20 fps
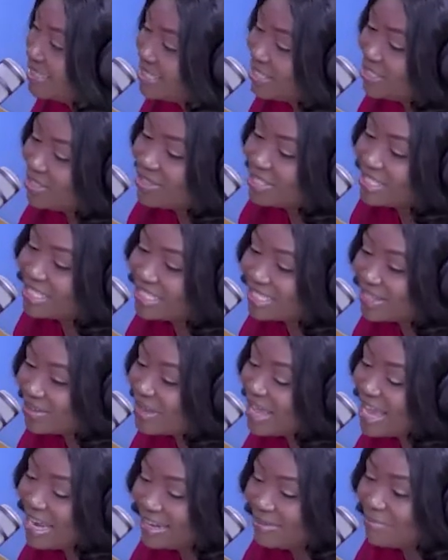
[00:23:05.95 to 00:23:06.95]
It's just so
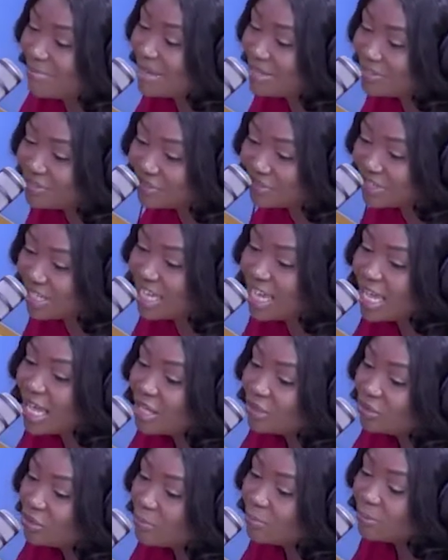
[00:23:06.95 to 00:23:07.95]
elementary.
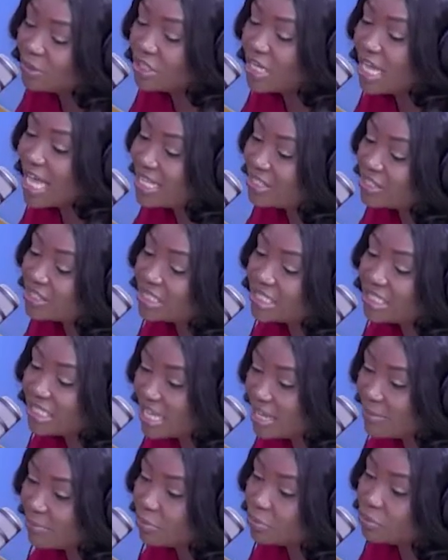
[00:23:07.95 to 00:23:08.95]
Don't put your hands on the
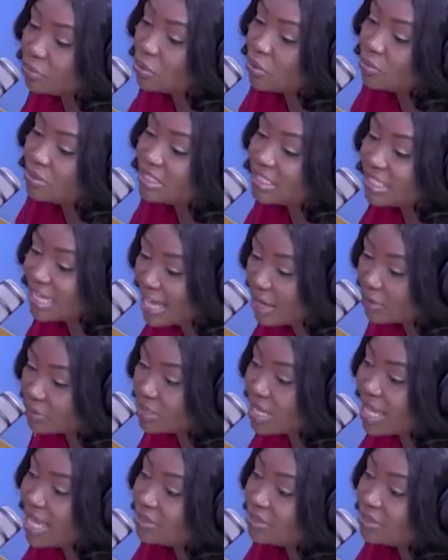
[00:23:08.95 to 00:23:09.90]
table. Don't slouch,